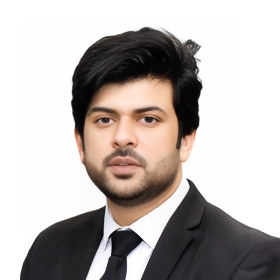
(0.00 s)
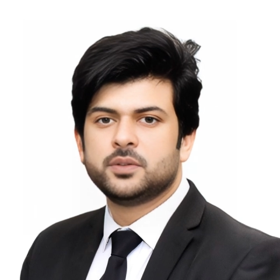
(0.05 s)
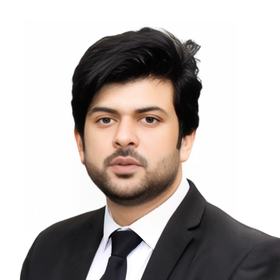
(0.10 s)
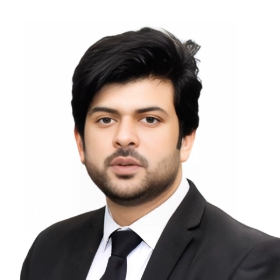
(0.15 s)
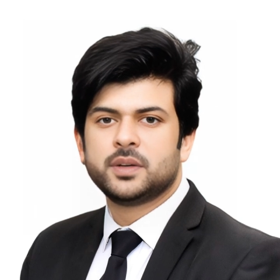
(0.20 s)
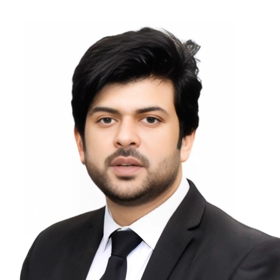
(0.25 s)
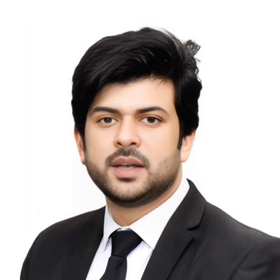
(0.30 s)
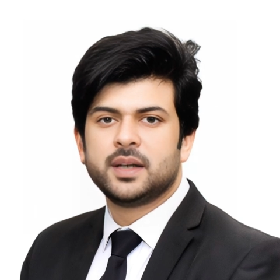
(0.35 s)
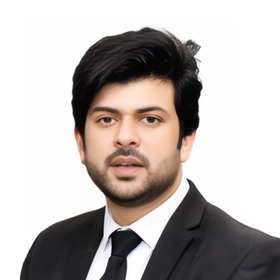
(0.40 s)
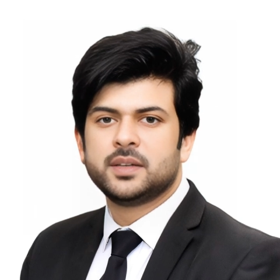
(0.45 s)

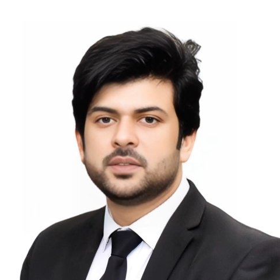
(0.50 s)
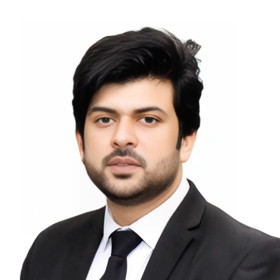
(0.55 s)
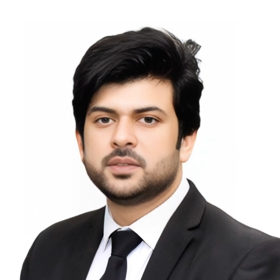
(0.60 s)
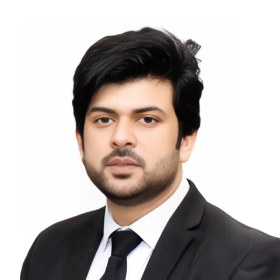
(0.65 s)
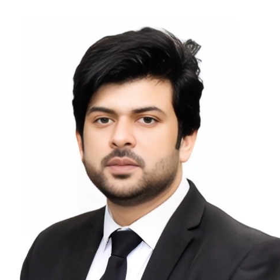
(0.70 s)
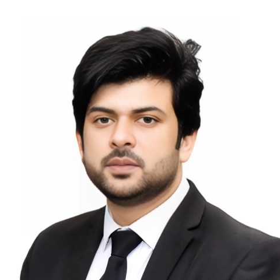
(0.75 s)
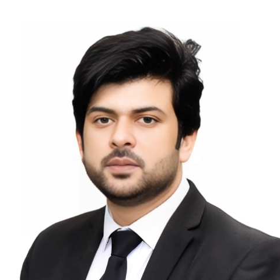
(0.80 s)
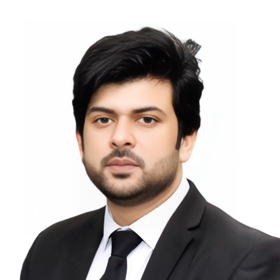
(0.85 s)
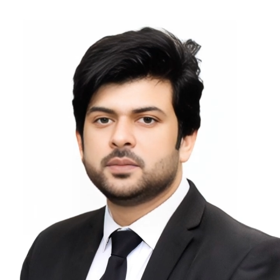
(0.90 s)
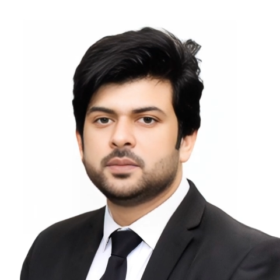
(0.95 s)
your
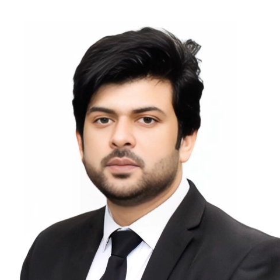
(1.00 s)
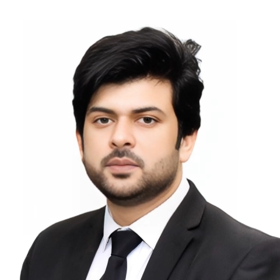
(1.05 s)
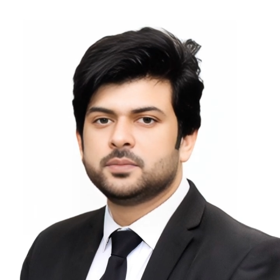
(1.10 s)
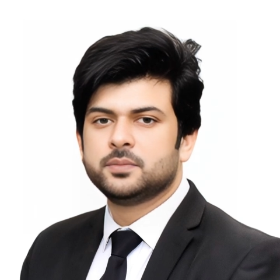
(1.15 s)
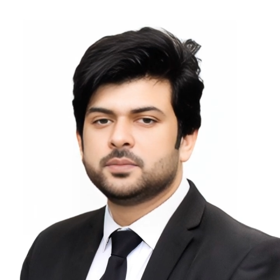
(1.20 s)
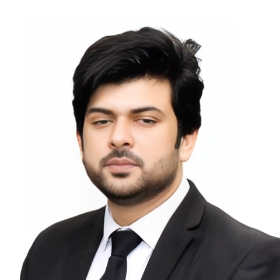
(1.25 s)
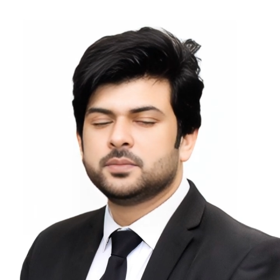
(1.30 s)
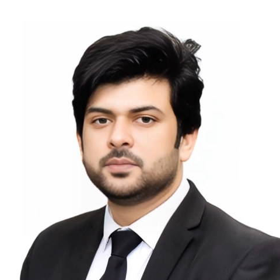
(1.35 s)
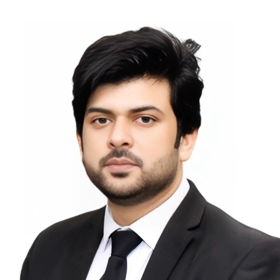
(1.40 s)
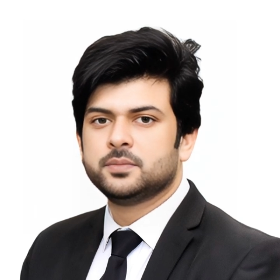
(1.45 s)
case.
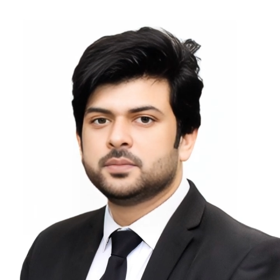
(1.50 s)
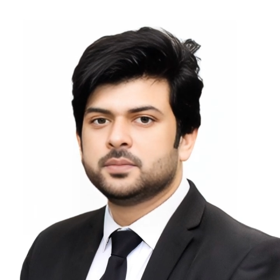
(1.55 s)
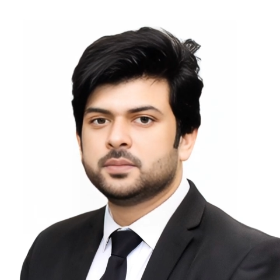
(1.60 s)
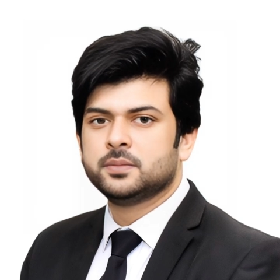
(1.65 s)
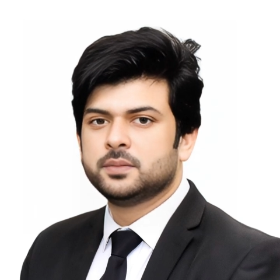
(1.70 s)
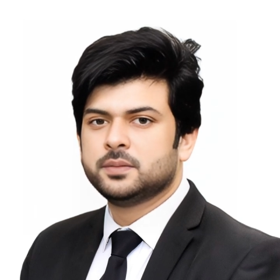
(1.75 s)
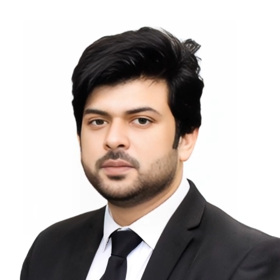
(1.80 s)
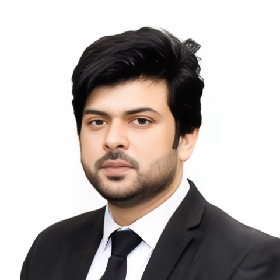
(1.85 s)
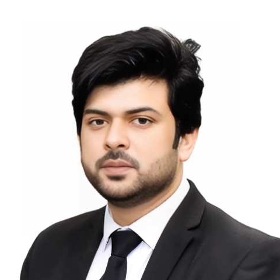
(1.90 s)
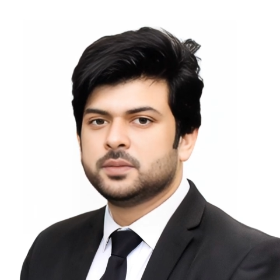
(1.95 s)

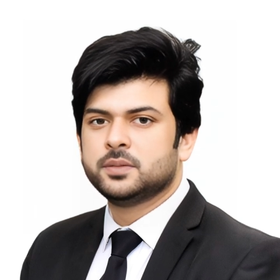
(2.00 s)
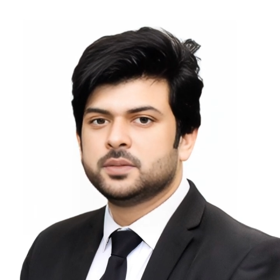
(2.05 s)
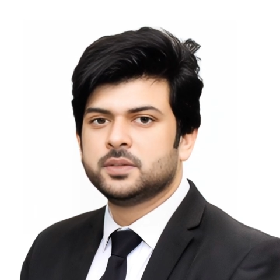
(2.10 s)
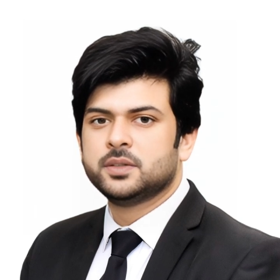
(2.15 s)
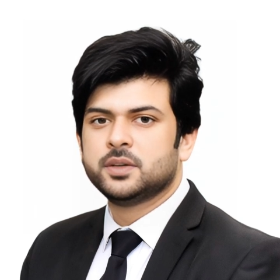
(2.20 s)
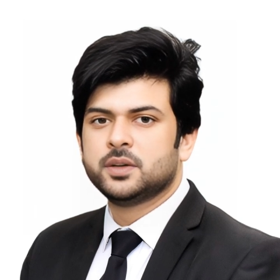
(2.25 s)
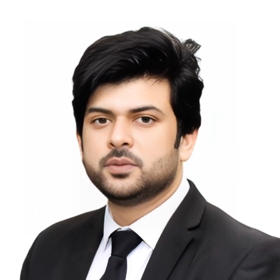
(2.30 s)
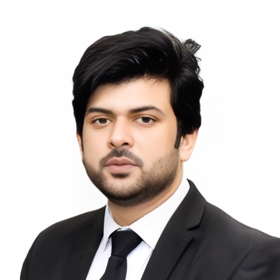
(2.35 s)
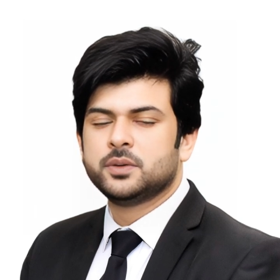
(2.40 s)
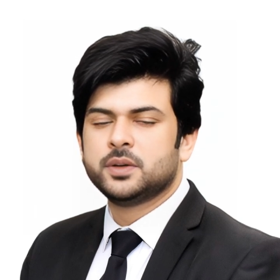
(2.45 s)

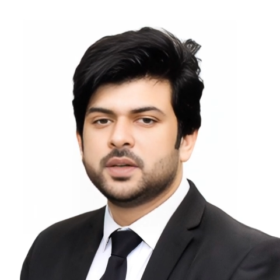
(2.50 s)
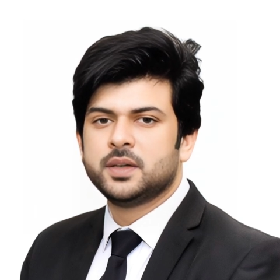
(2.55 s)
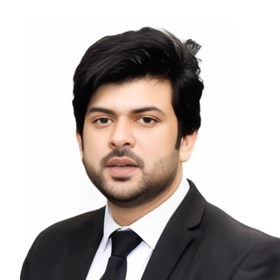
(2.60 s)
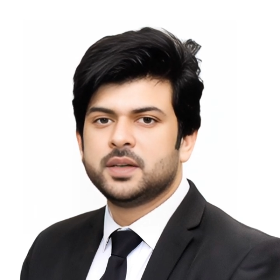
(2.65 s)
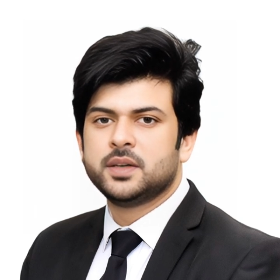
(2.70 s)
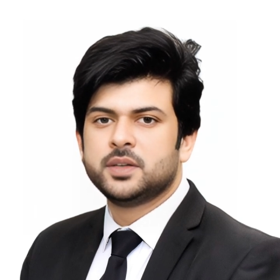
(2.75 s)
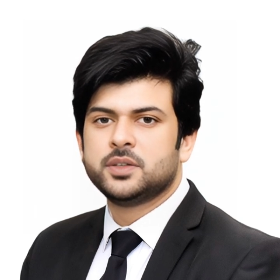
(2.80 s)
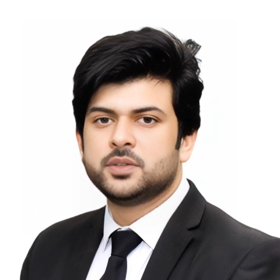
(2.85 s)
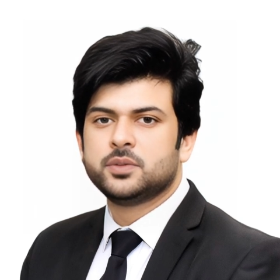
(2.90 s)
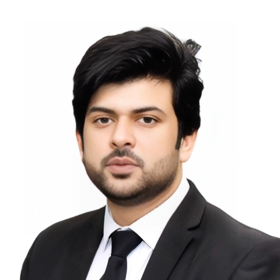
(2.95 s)
Decree
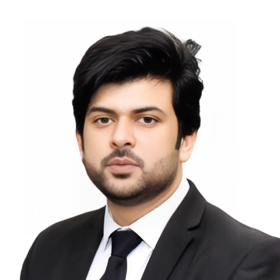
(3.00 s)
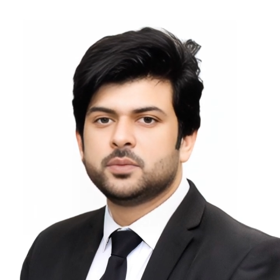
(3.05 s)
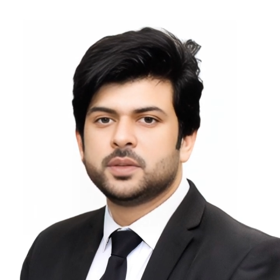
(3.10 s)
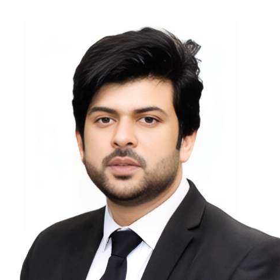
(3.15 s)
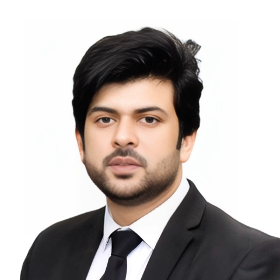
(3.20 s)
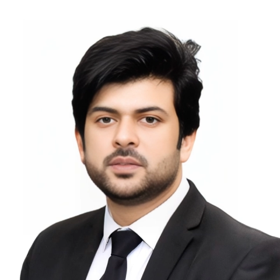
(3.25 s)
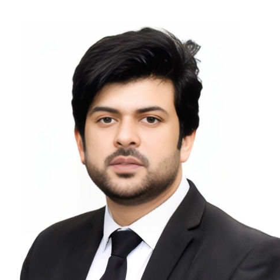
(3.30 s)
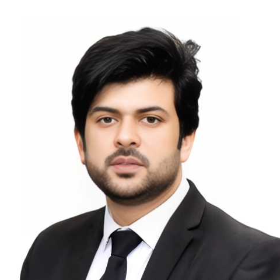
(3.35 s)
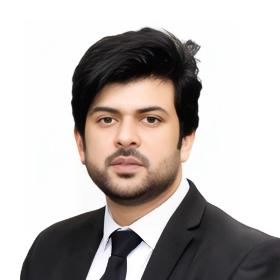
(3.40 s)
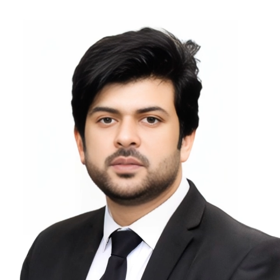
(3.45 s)

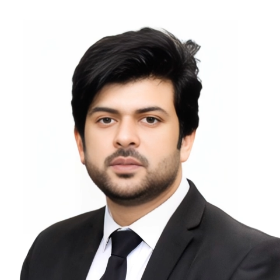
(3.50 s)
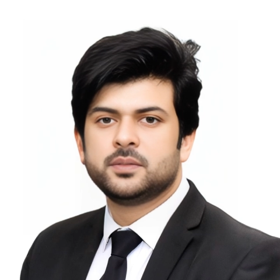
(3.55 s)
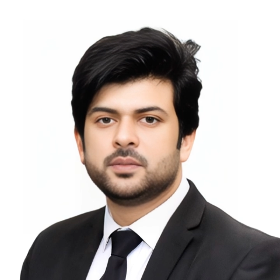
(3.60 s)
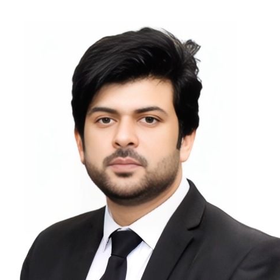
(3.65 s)
issuance.